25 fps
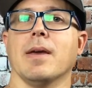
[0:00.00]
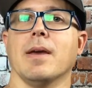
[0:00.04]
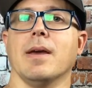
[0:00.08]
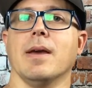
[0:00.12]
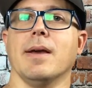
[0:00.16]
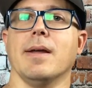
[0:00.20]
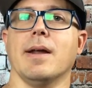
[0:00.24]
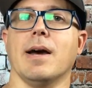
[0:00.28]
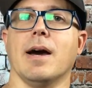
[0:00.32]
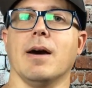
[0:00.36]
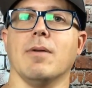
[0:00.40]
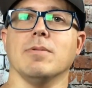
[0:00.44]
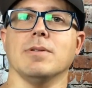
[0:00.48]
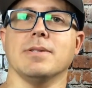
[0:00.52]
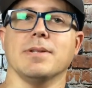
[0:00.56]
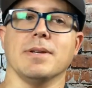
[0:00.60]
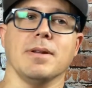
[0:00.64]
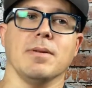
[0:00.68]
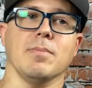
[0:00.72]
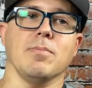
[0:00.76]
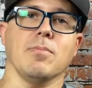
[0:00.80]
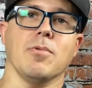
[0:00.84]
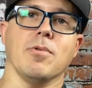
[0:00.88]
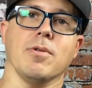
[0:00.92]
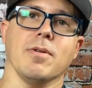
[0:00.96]
and I was
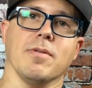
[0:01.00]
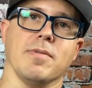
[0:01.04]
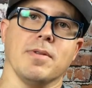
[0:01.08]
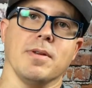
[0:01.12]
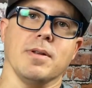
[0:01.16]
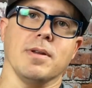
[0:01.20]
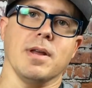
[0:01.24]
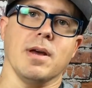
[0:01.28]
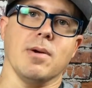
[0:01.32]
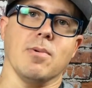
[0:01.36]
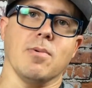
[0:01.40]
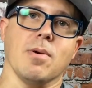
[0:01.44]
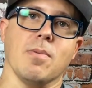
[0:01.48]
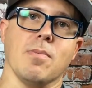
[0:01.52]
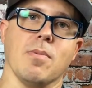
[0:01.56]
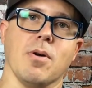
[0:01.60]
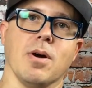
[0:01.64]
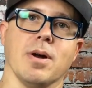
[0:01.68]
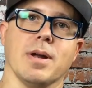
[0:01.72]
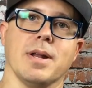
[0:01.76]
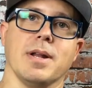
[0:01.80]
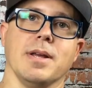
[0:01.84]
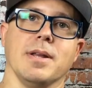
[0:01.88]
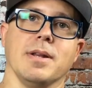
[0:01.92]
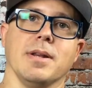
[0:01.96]
in more of the network
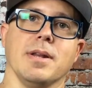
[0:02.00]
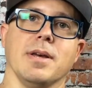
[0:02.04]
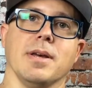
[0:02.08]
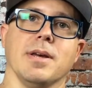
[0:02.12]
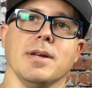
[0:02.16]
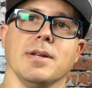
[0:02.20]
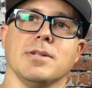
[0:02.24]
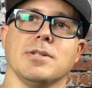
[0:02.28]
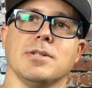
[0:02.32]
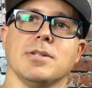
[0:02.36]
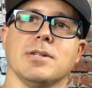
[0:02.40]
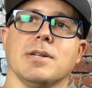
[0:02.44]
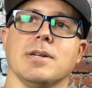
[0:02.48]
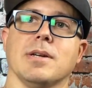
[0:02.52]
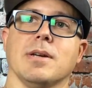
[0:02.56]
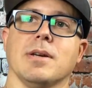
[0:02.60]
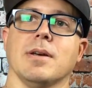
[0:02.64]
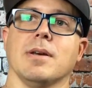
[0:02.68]
marketing niche,